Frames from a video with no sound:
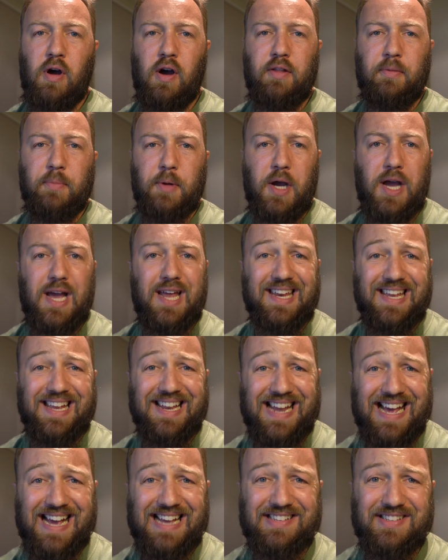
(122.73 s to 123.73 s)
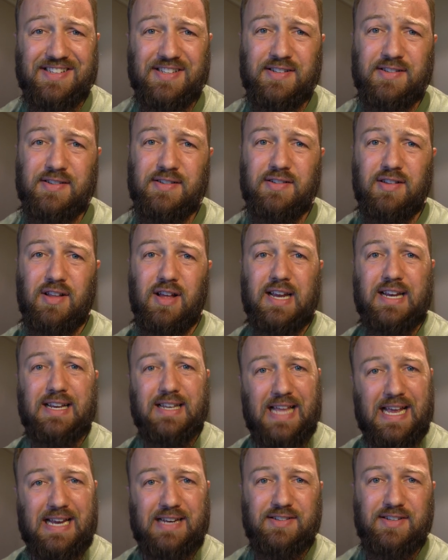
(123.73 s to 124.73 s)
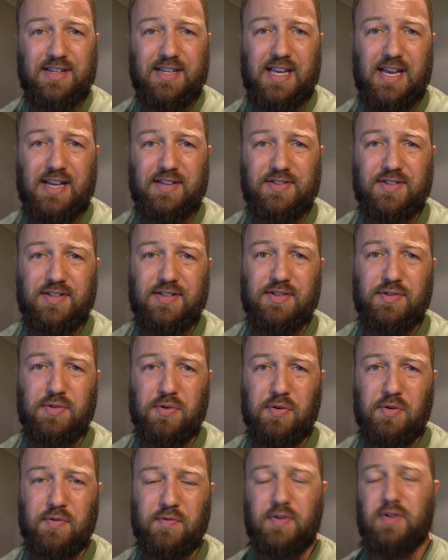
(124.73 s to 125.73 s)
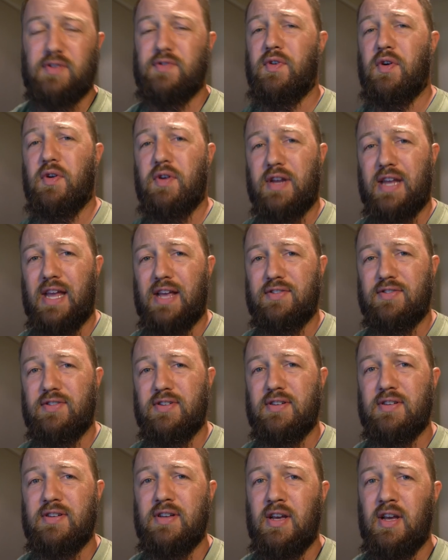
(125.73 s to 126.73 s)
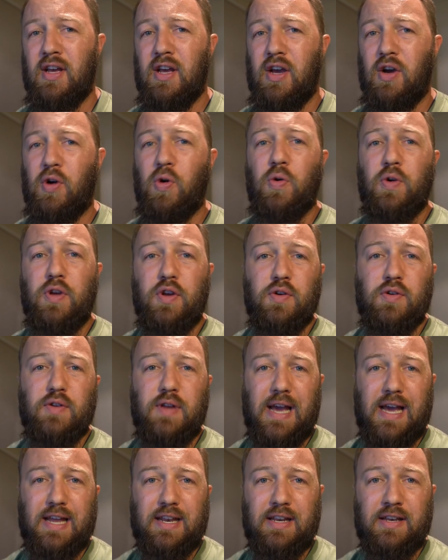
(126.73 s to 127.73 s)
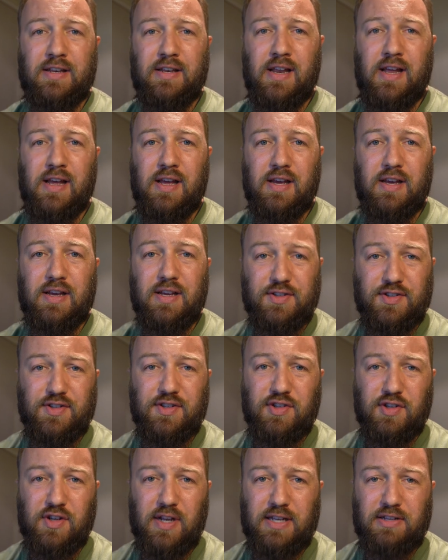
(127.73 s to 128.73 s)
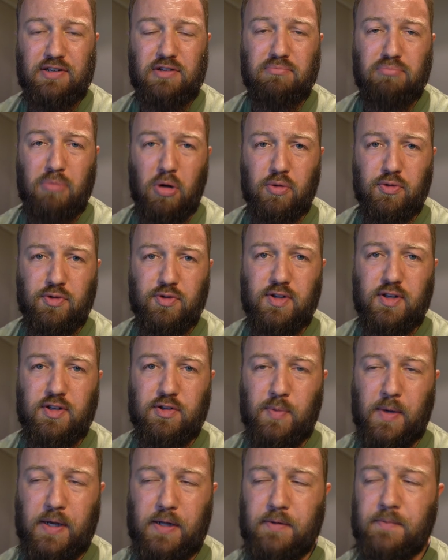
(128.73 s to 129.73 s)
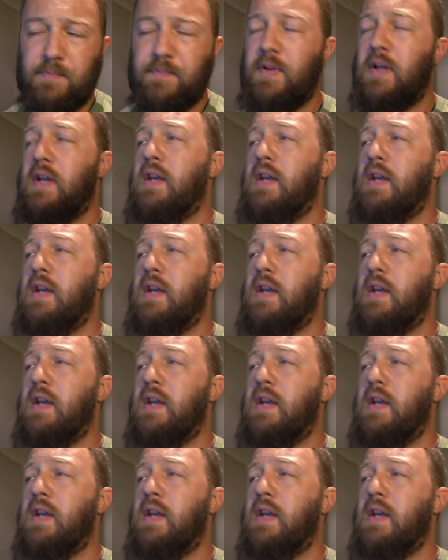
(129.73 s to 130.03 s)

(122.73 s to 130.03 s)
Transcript: either by adding an acid like lactic acid or phosphoric acid, or you could add in acidulated malts as well.